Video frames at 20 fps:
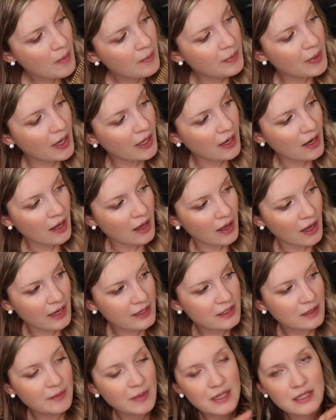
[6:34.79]
but
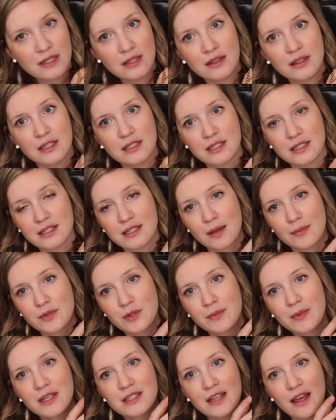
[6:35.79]
I did make this
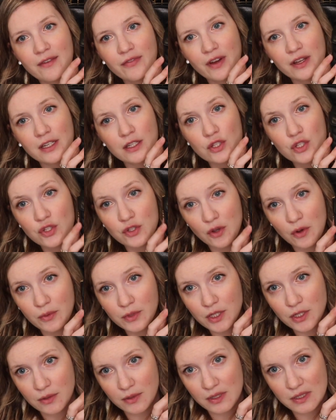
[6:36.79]
exception because I find it so
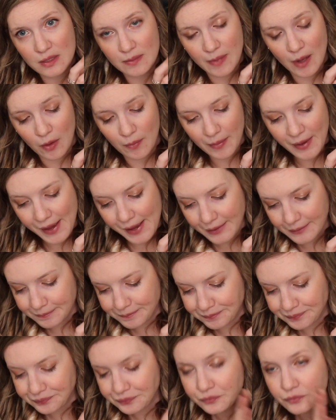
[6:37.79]
cute as a belt
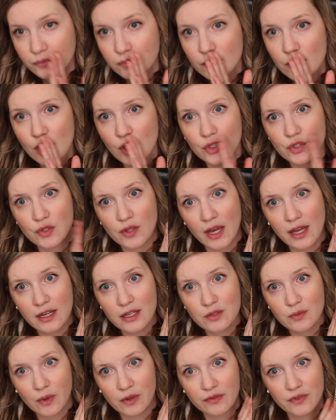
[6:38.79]
bag. So that
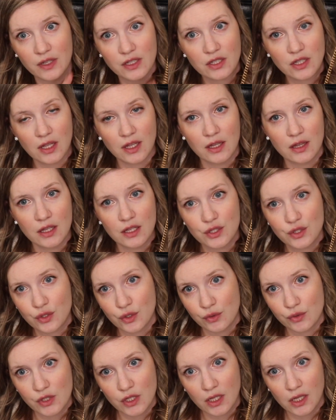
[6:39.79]
is what fits in this
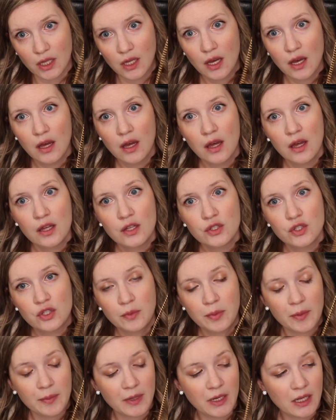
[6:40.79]
Gucci
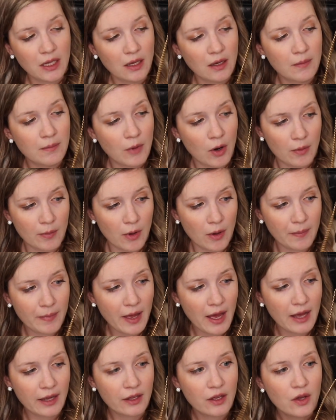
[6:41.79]
Super Mini Marmont
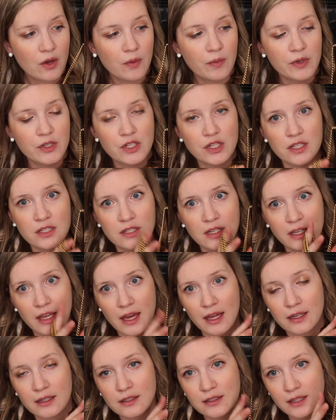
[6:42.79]
bag, which is
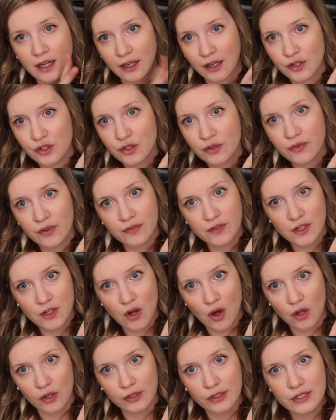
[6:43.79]
again
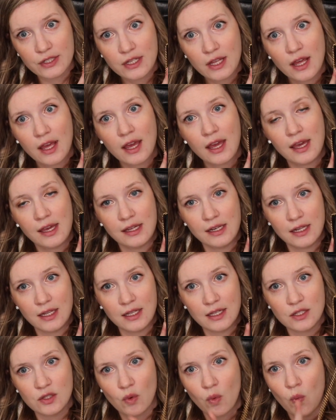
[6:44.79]
$950. It
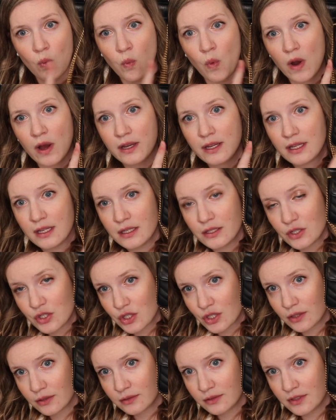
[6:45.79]
is 1
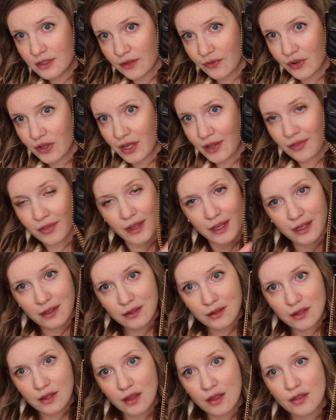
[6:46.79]
inch different in
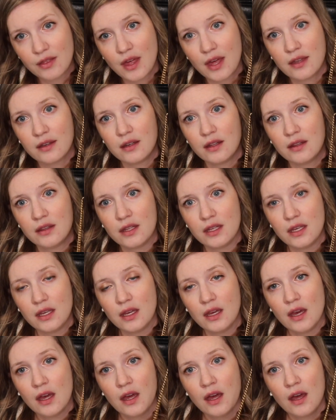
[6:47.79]
length than
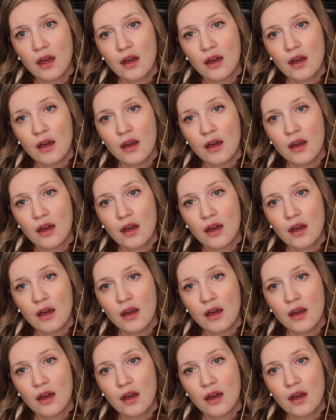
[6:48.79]
the